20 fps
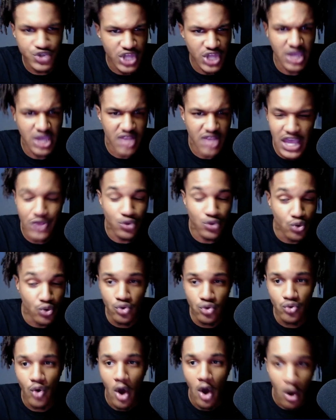They
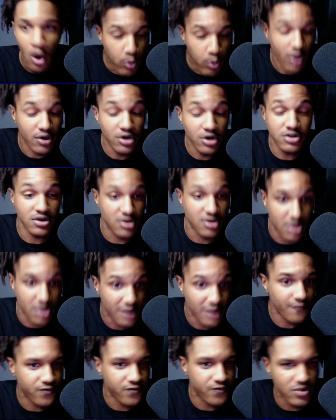knew what could have
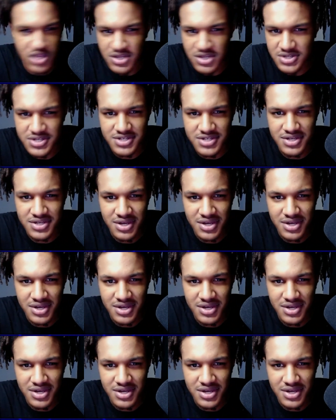come from this.